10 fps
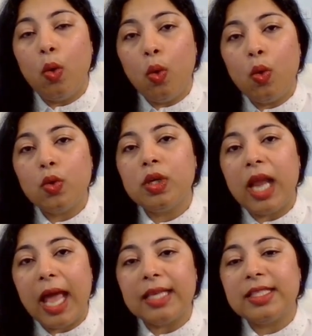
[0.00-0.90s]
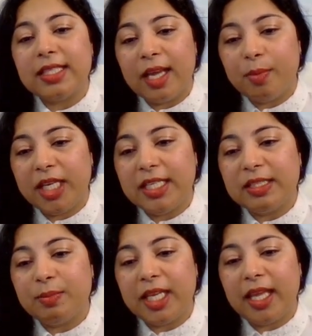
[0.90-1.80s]
oral
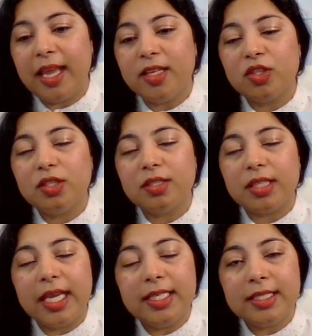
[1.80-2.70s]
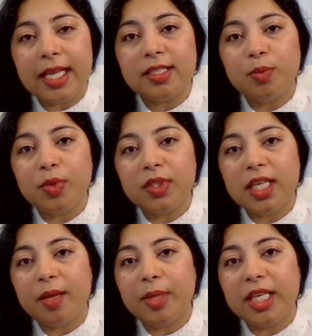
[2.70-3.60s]
anti-diabetes medications, injectable
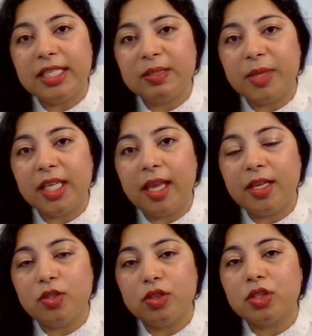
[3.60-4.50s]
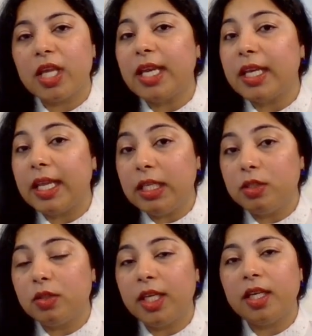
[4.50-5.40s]
diabetes medications, and
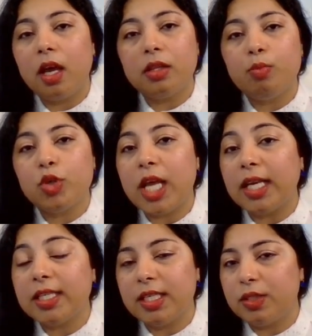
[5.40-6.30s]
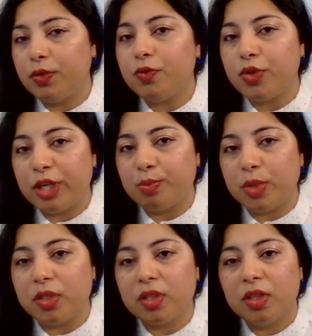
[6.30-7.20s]
insulin are the modalities of
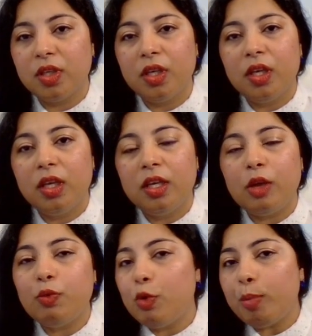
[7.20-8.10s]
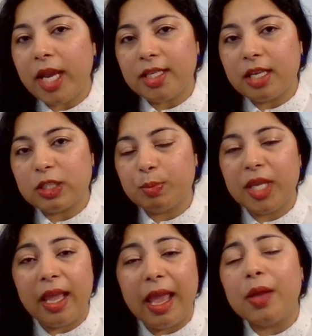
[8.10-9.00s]
treatment. Now, you might ask
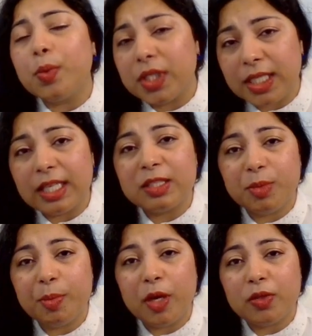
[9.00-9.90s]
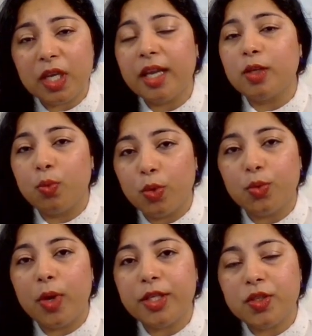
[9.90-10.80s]
me, everyone tells me about diet, what
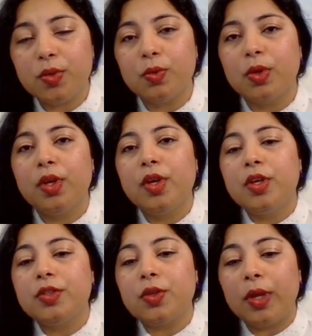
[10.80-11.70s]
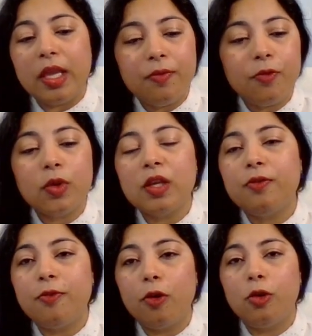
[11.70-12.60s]
do I do? So, if you can
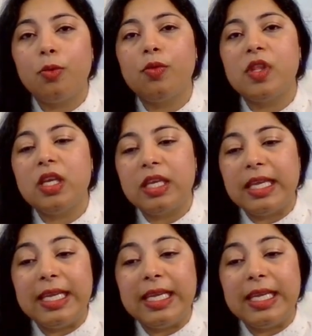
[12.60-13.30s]
follow the